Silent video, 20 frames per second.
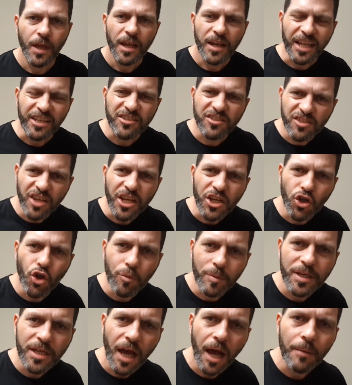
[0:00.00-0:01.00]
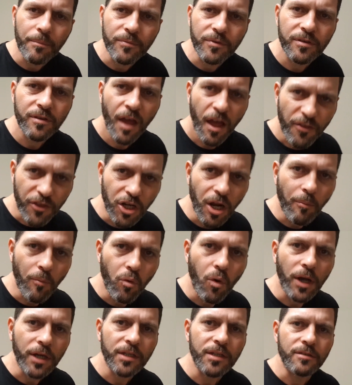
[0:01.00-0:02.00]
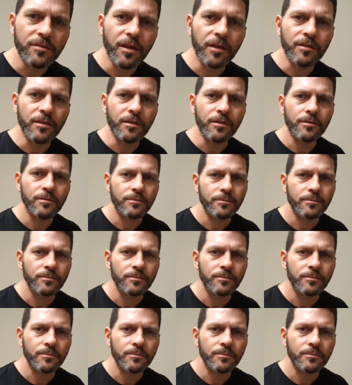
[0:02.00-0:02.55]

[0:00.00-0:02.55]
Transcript: Let's see who becomes the number one contender.